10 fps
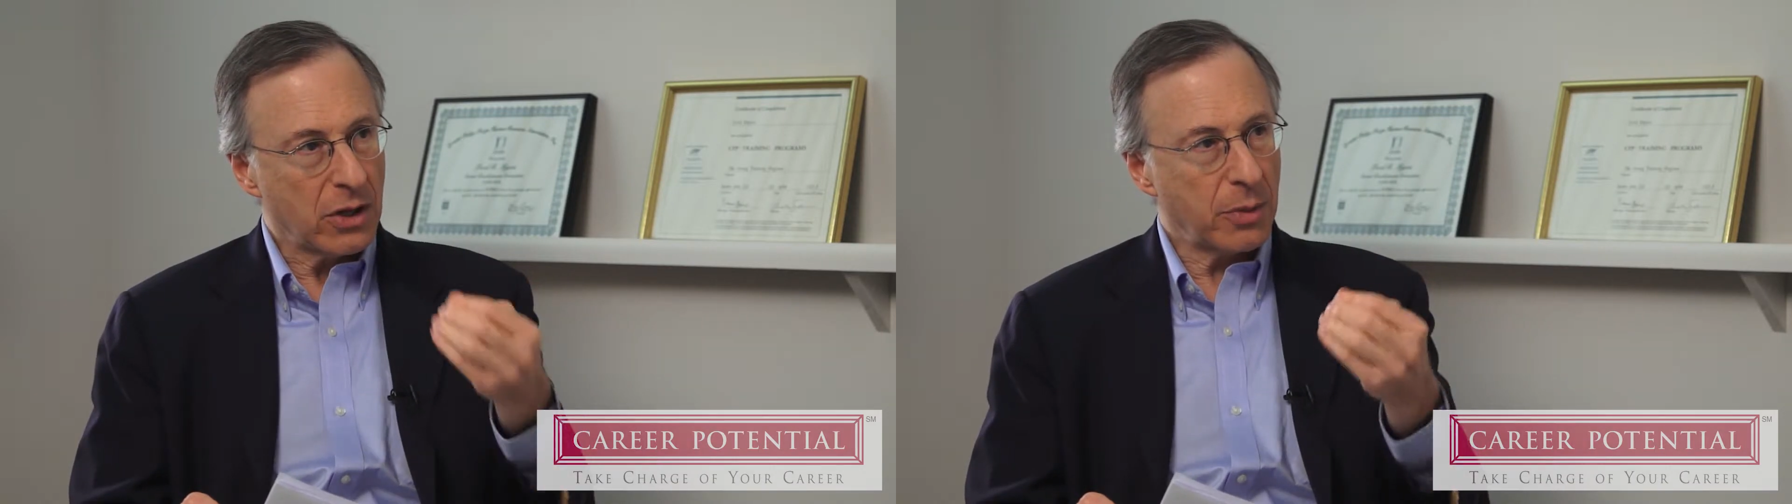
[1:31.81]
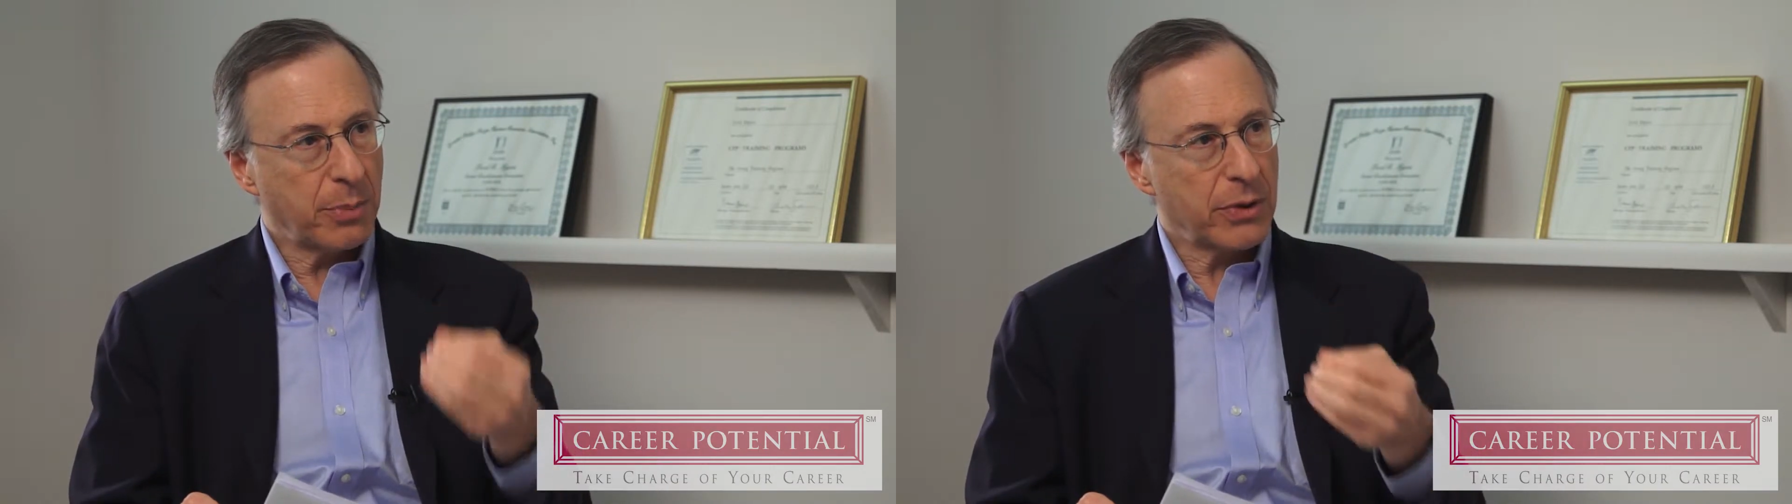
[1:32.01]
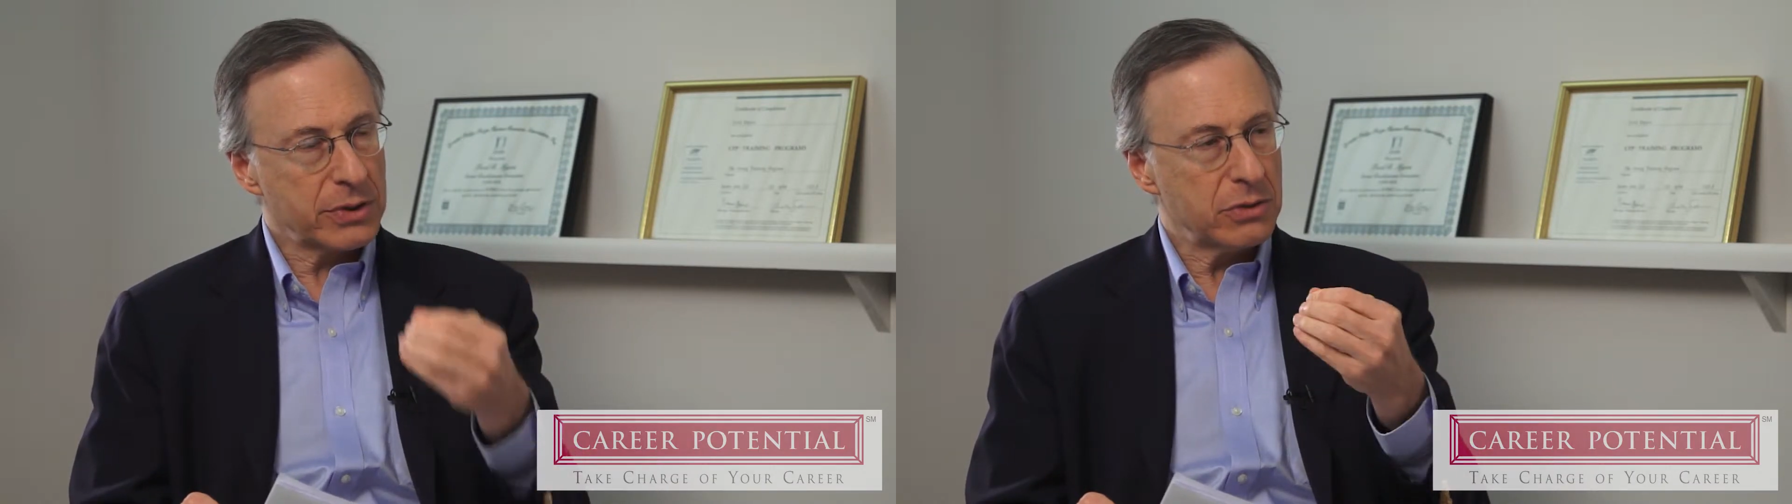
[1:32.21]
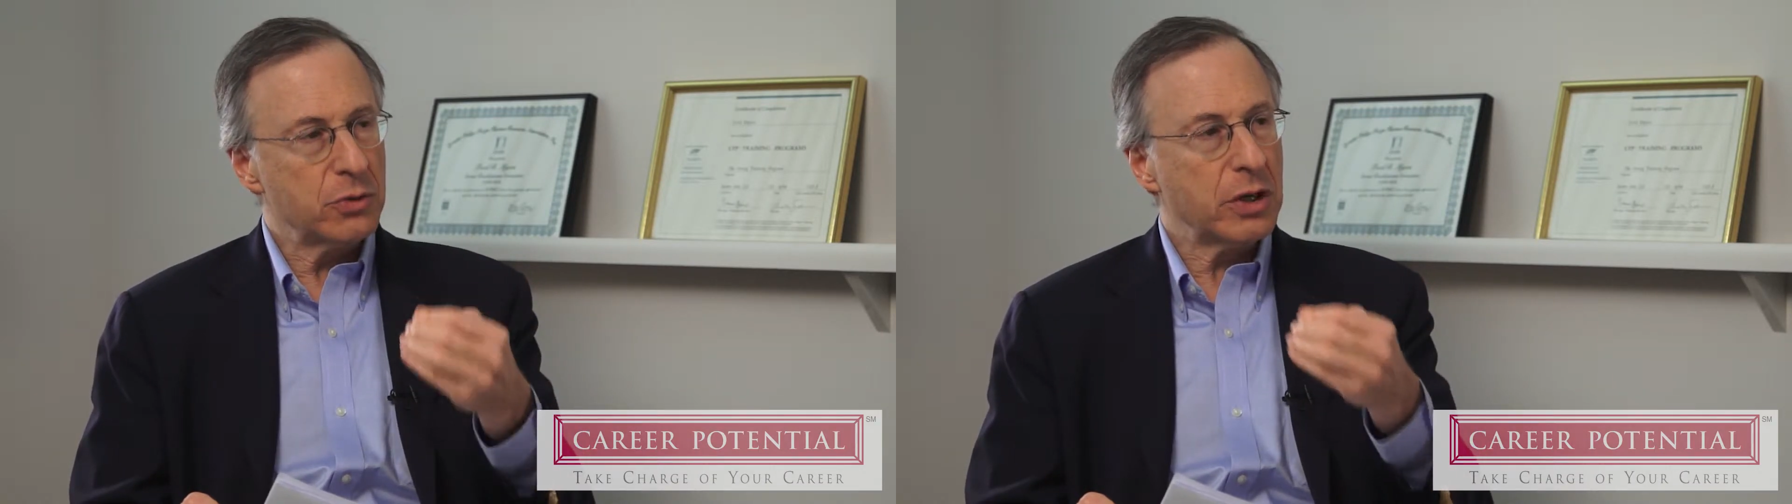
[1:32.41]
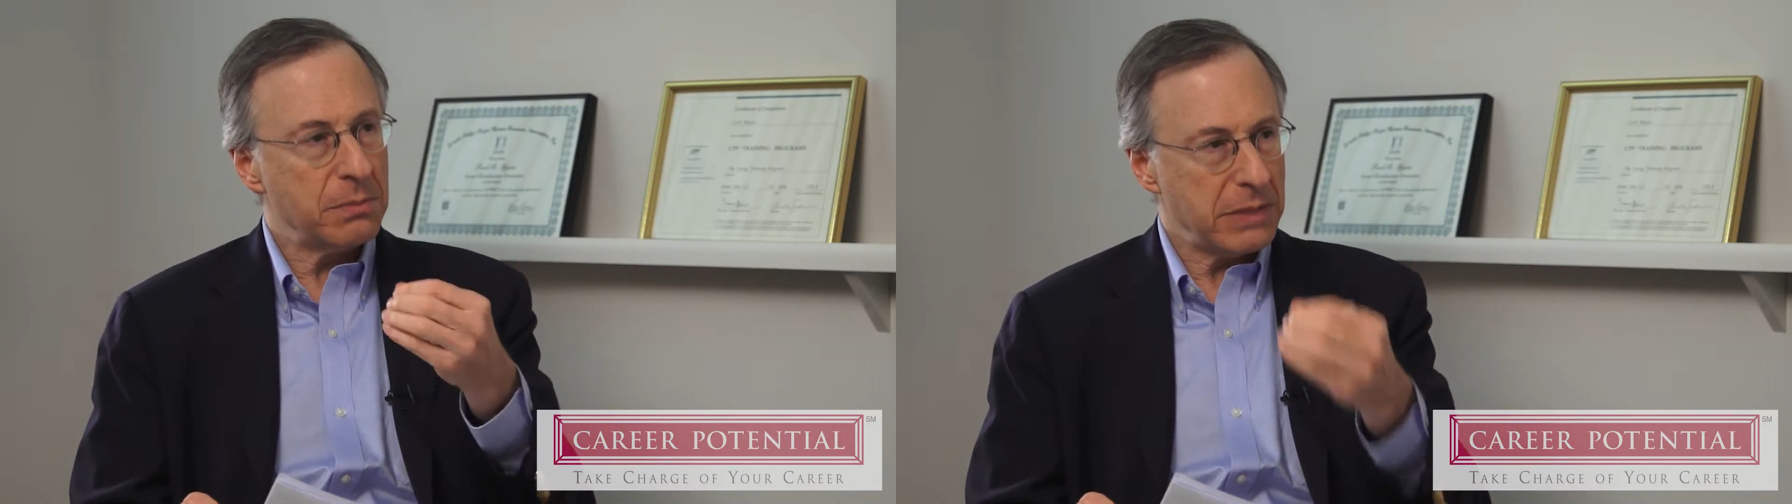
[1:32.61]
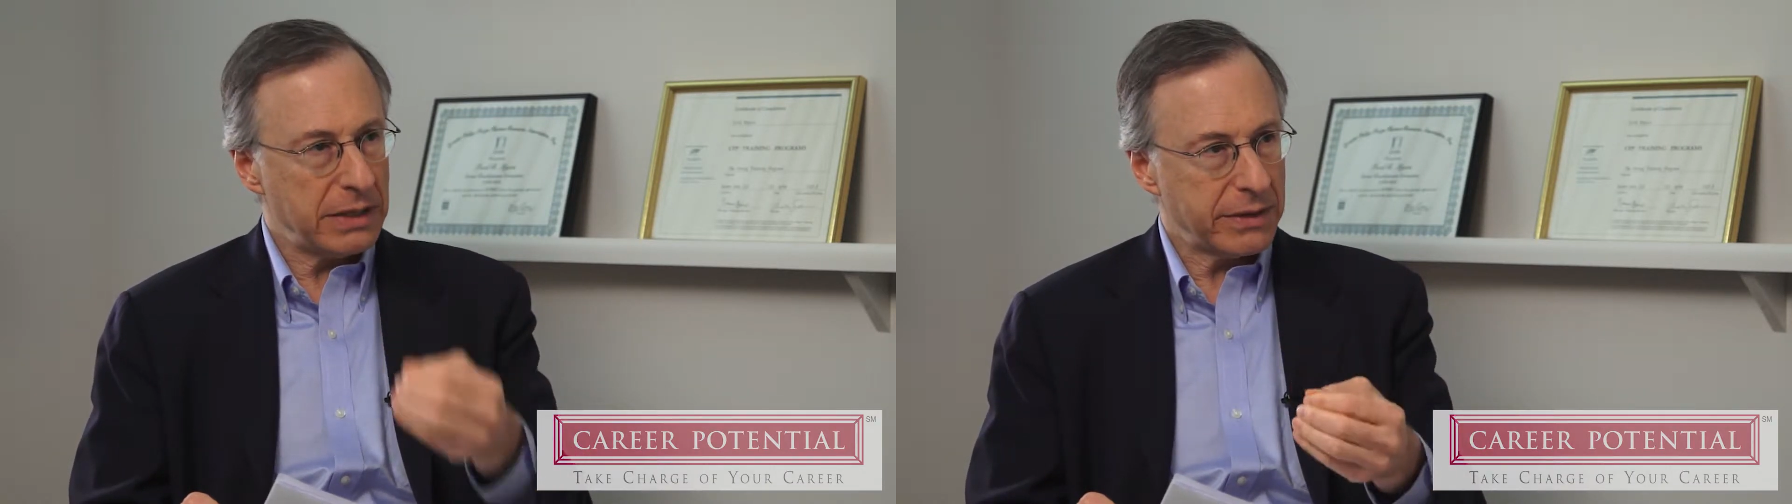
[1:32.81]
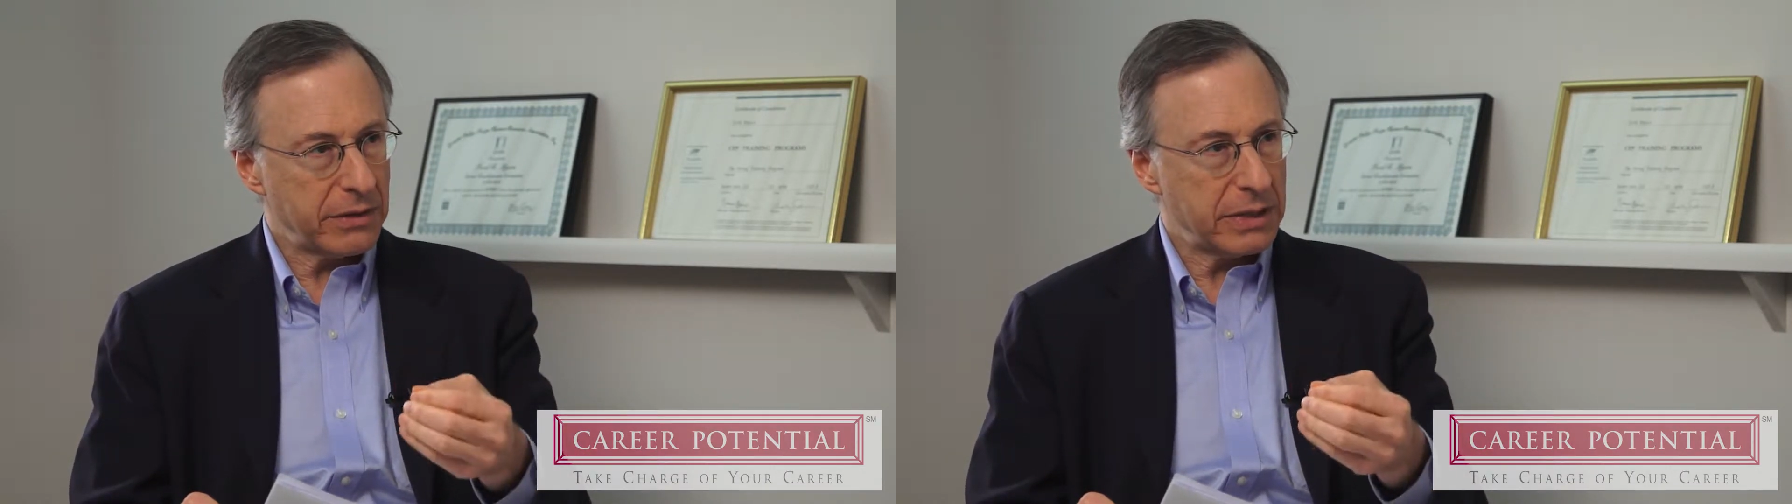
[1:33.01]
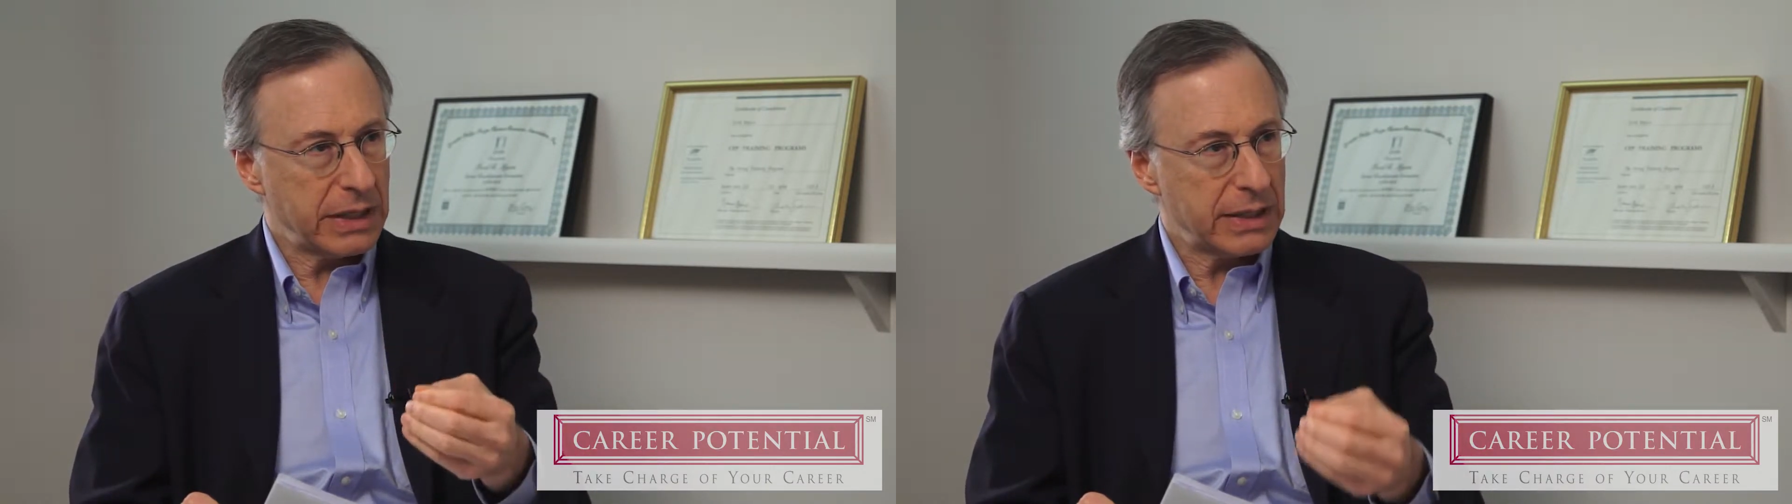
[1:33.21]
the person who can meet
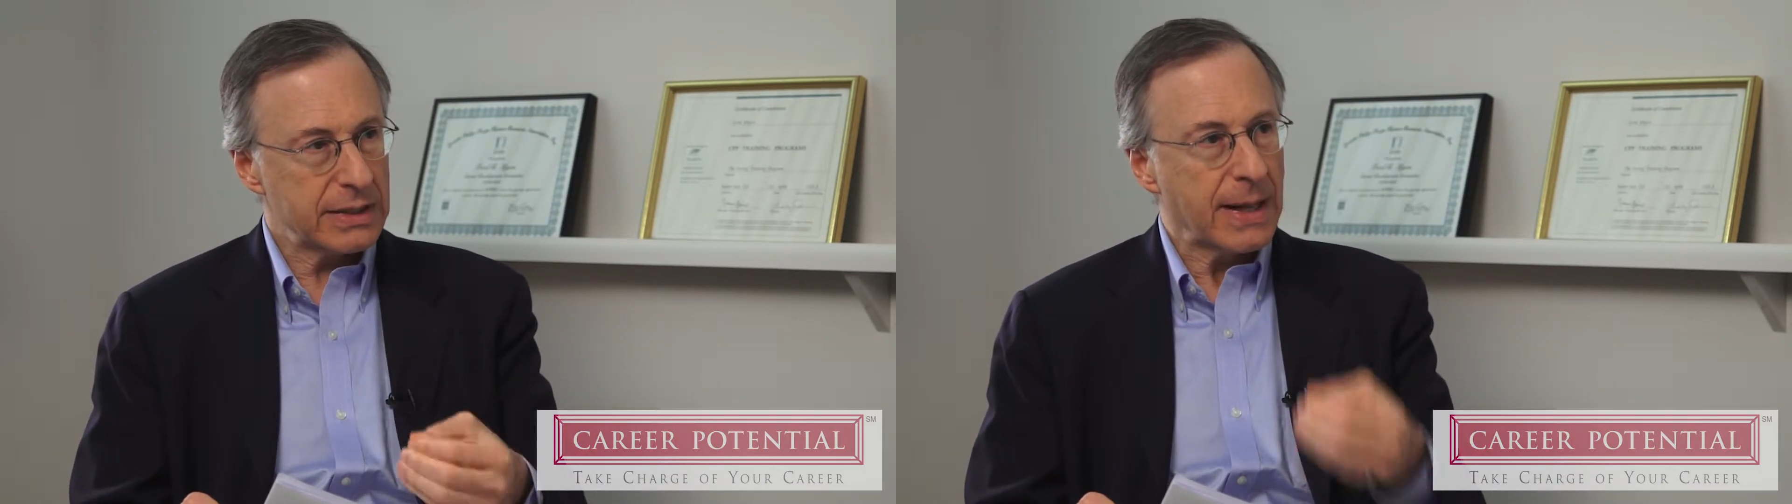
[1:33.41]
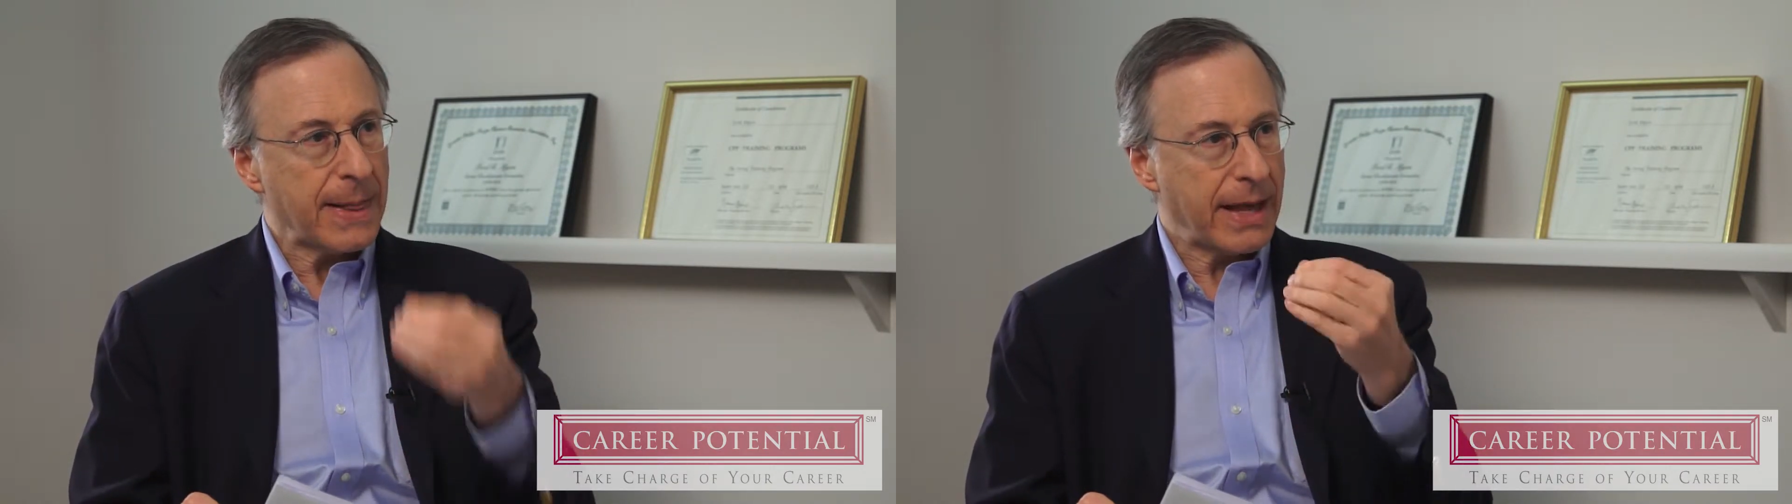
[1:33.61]
their needs